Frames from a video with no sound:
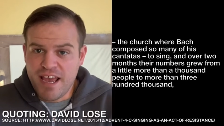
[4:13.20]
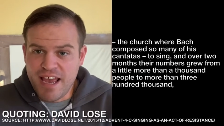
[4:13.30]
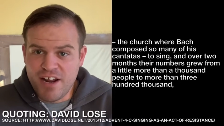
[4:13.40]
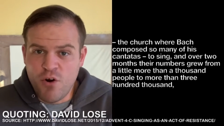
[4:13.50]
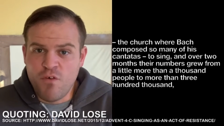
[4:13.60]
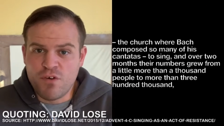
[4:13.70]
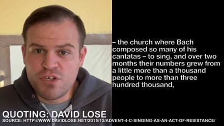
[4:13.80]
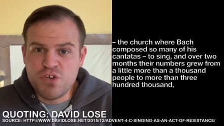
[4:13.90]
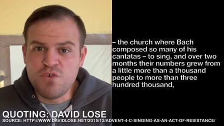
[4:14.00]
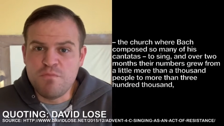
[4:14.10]
and over
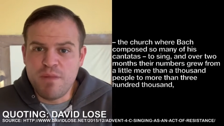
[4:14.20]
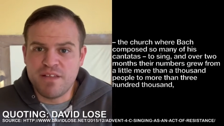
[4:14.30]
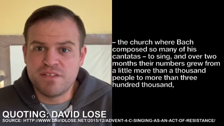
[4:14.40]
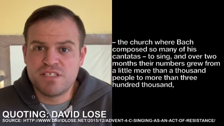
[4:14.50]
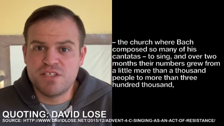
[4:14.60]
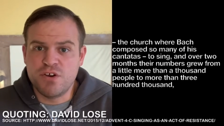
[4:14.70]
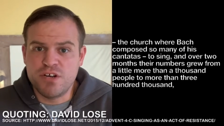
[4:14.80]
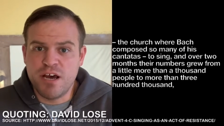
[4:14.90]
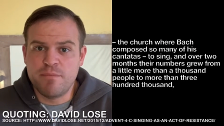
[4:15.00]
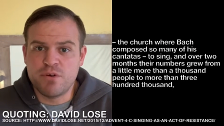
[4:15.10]
two months, their
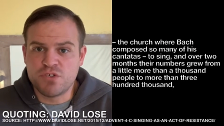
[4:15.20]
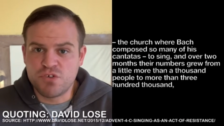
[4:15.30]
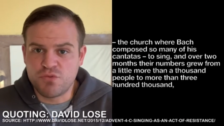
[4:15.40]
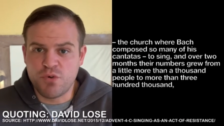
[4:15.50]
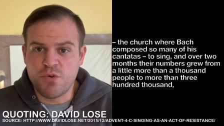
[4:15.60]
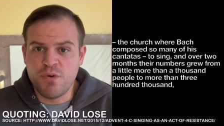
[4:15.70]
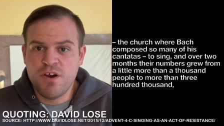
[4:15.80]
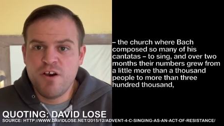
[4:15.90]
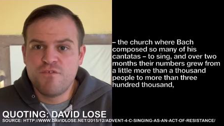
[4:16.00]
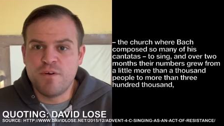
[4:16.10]
numbers grew
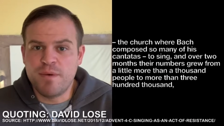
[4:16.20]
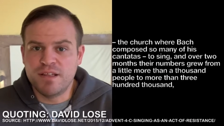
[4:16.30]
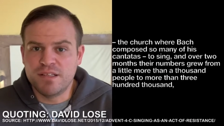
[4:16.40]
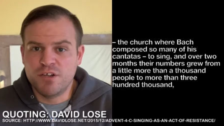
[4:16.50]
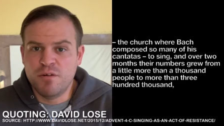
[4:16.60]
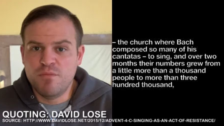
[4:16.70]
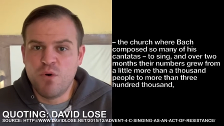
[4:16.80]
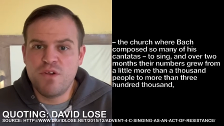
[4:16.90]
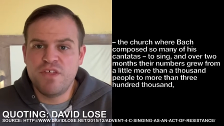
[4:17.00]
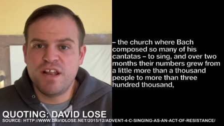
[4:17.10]
from a little
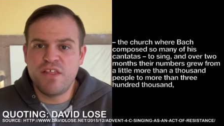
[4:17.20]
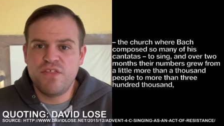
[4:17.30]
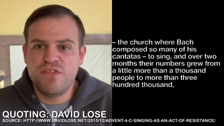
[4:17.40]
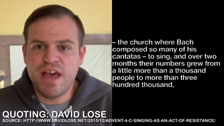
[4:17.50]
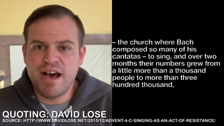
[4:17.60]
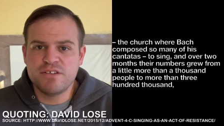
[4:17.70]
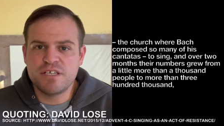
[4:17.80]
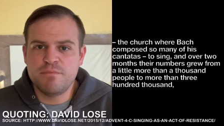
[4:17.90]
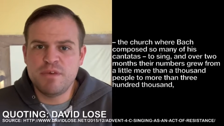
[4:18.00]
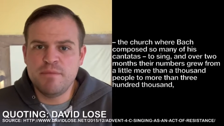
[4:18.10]
more than a
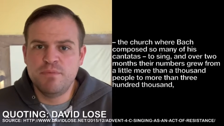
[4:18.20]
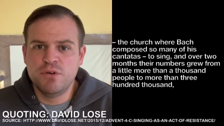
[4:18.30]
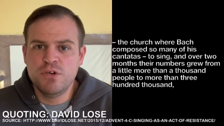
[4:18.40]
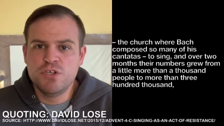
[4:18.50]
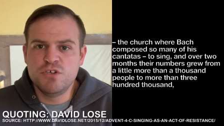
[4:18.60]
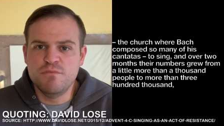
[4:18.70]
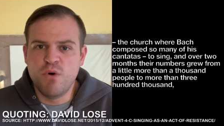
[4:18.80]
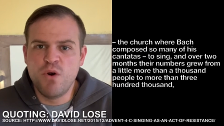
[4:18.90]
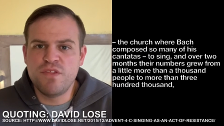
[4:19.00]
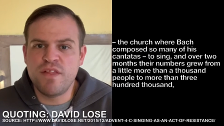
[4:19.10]
thousand people to
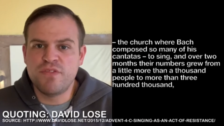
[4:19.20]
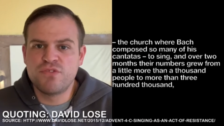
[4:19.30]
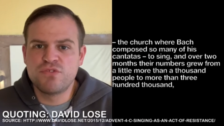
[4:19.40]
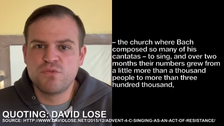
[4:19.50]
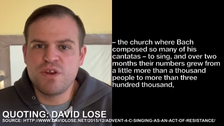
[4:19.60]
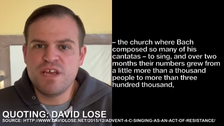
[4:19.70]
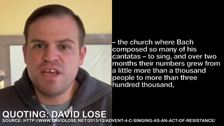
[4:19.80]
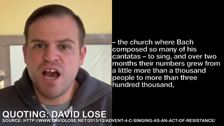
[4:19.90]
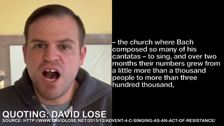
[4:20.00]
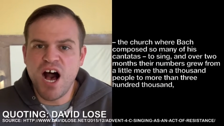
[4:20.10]
more than
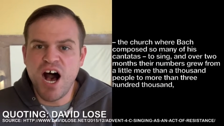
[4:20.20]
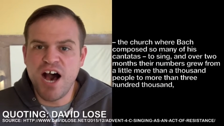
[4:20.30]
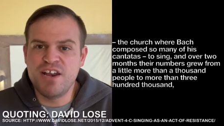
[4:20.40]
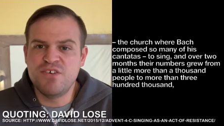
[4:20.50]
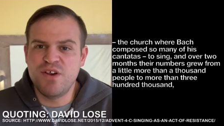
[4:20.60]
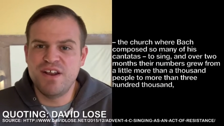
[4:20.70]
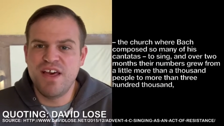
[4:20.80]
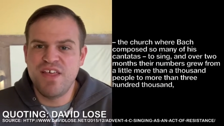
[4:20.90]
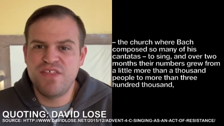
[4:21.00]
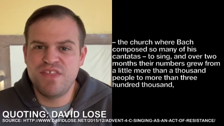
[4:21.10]

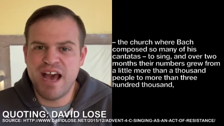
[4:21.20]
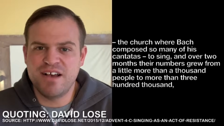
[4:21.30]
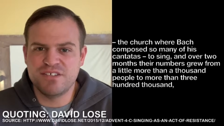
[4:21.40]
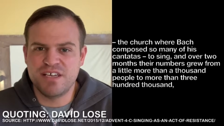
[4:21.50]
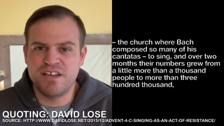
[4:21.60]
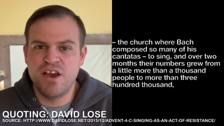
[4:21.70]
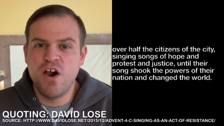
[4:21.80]
300,000,